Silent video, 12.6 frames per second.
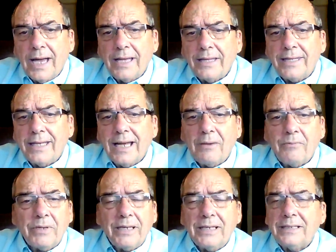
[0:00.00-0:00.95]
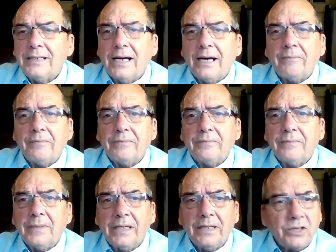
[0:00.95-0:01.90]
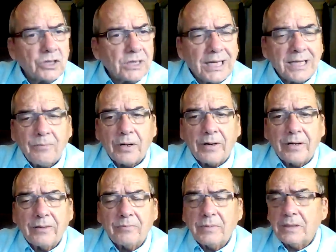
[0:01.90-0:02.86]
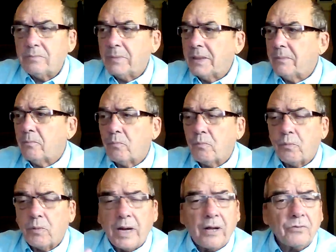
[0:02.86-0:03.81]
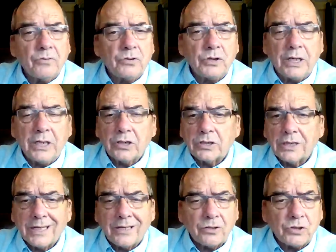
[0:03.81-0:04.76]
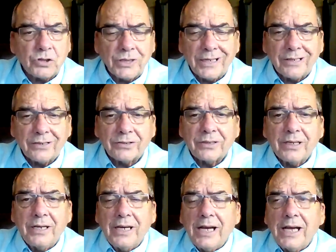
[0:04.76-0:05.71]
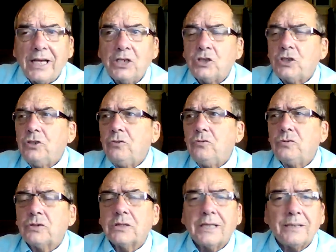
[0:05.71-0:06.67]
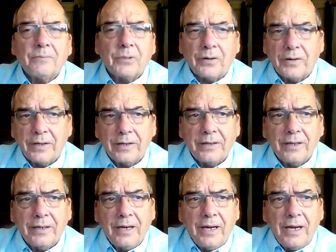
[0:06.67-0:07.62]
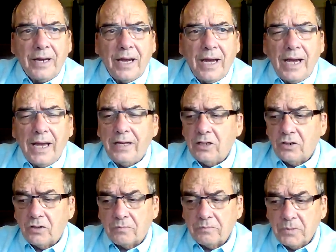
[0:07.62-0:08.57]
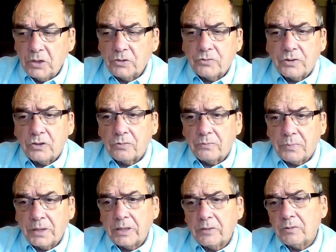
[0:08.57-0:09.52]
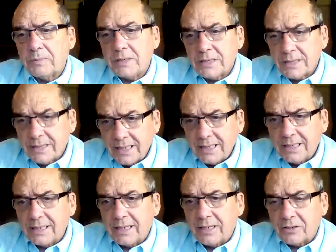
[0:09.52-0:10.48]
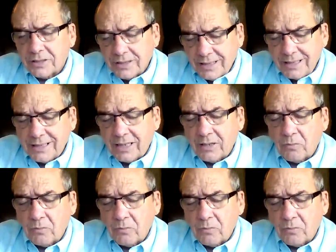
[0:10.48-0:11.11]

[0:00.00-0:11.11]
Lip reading: And then I would end up in this library, these big brown chairs, leather chairs, and this huge library. And either Mildred or Billy would be standing there, sitting